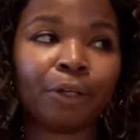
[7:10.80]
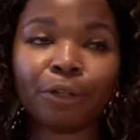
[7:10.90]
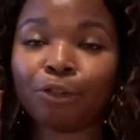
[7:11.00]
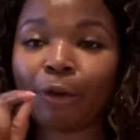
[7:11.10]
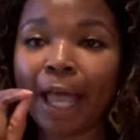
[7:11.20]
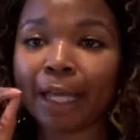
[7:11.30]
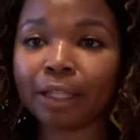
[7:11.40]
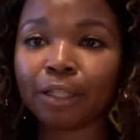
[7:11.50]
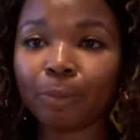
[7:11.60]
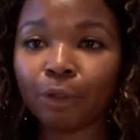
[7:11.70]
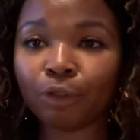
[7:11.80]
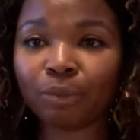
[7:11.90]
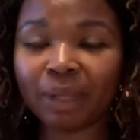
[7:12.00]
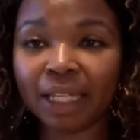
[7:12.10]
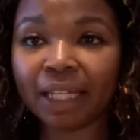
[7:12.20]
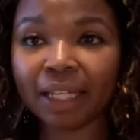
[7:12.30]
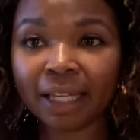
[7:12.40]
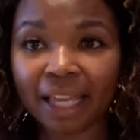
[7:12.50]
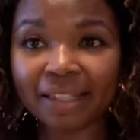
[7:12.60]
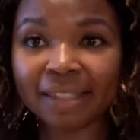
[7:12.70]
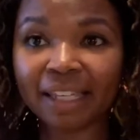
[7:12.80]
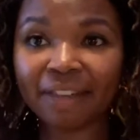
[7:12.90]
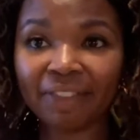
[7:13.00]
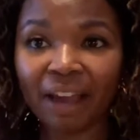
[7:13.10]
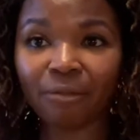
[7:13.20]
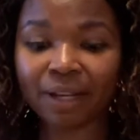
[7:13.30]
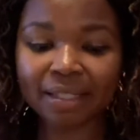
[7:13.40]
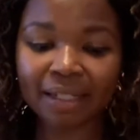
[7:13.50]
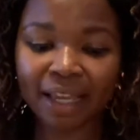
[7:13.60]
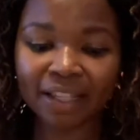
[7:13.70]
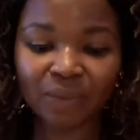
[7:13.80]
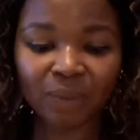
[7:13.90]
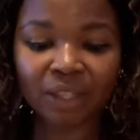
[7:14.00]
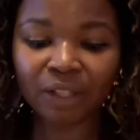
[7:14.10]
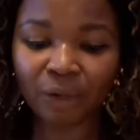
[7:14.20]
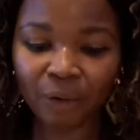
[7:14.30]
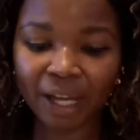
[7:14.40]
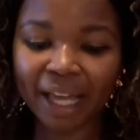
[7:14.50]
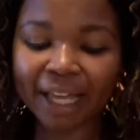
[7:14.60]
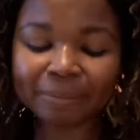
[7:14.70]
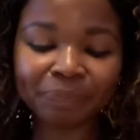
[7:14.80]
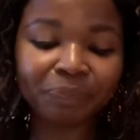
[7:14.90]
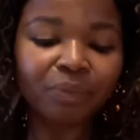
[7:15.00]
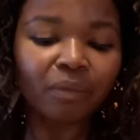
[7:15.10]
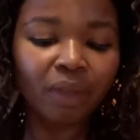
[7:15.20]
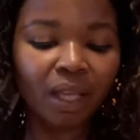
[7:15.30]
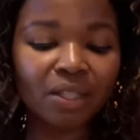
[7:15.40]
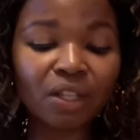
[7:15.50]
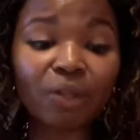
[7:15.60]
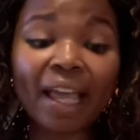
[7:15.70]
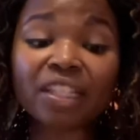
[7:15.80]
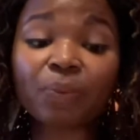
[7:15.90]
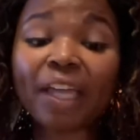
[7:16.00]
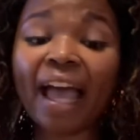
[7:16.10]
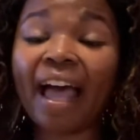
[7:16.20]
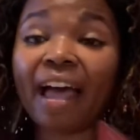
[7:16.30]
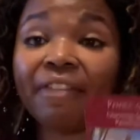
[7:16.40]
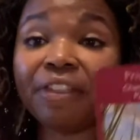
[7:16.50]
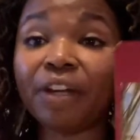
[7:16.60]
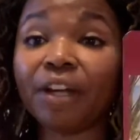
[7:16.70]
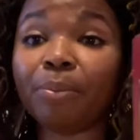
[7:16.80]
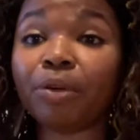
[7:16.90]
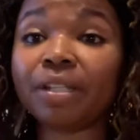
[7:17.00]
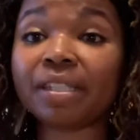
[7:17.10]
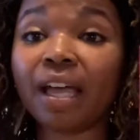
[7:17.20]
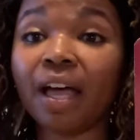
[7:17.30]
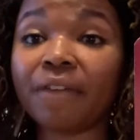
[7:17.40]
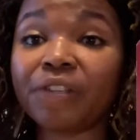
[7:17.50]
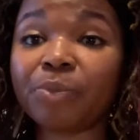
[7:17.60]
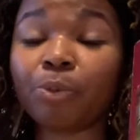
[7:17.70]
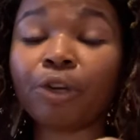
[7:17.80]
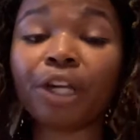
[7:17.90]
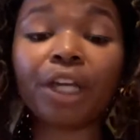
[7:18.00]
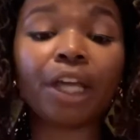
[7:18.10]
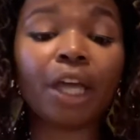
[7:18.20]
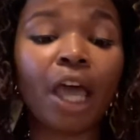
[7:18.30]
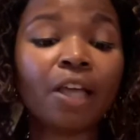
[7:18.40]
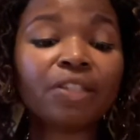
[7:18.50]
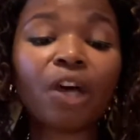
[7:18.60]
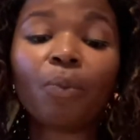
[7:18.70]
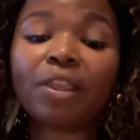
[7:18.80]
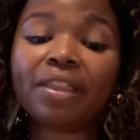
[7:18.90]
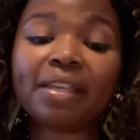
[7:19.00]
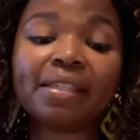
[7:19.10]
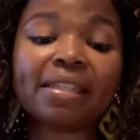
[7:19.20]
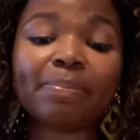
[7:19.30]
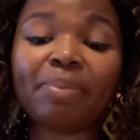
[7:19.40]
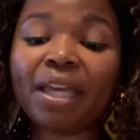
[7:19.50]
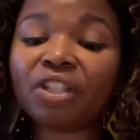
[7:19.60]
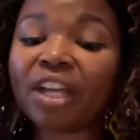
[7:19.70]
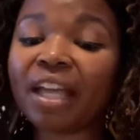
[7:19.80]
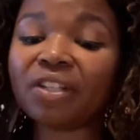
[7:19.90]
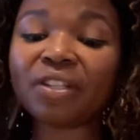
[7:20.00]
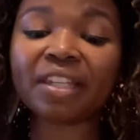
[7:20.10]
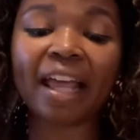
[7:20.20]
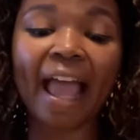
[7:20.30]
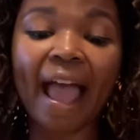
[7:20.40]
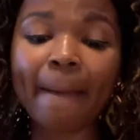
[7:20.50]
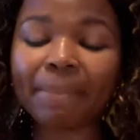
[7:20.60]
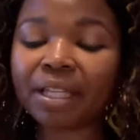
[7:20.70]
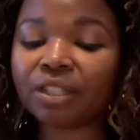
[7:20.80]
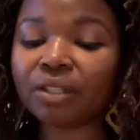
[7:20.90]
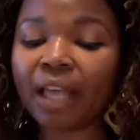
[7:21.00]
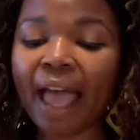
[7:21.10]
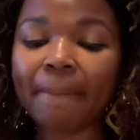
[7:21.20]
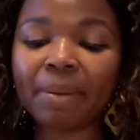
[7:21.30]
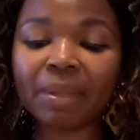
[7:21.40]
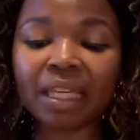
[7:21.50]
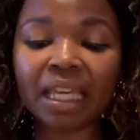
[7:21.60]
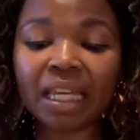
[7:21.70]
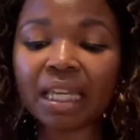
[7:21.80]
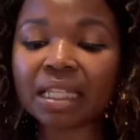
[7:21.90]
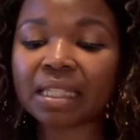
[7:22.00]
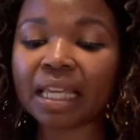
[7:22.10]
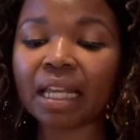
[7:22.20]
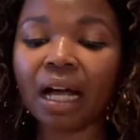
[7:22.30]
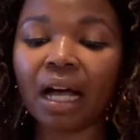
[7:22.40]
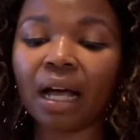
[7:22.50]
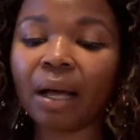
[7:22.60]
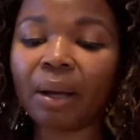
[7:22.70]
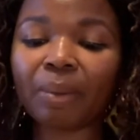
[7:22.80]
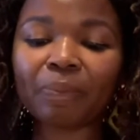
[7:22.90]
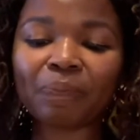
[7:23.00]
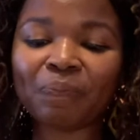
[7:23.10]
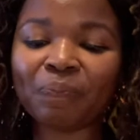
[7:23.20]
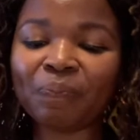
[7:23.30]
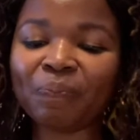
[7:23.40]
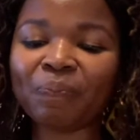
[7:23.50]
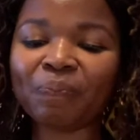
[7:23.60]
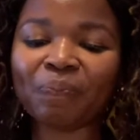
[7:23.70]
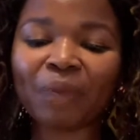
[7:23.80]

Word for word: dragon spiritual meaning and see if that resonates with you okay so next we have the Prince of Spring. So with these big changes and happy, happy beginnings and um,